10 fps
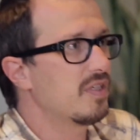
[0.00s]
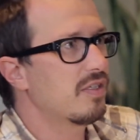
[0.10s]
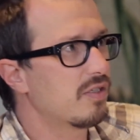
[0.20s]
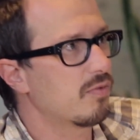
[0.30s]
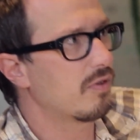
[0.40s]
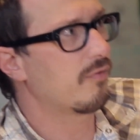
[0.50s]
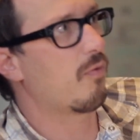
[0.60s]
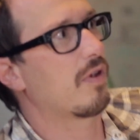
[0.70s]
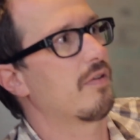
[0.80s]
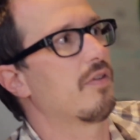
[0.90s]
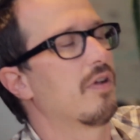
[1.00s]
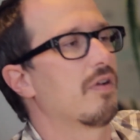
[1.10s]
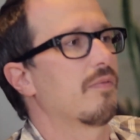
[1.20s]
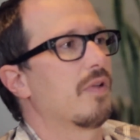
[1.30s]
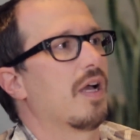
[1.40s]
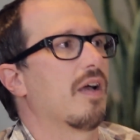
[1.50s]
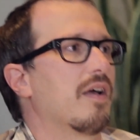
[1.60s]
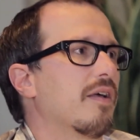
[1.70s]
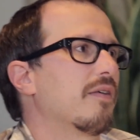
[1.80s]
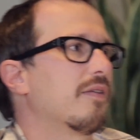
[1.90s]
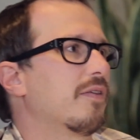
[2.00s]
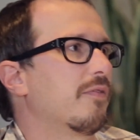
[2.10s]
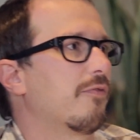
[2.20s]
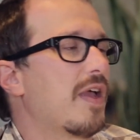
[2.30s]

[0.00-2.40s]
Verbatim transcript: This is sort of one of the